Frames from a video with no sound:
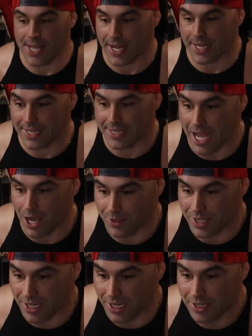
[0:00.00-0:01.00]
that get
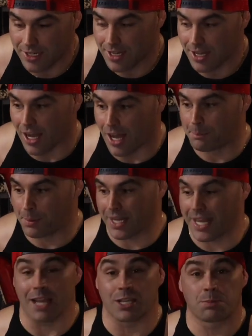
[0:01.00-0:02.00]
down here. Uh, but
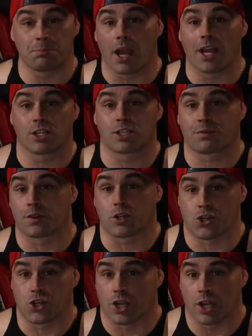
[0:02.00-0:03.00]
again, spiders for
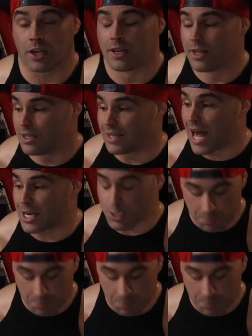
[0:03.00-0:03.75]
sure. A lot of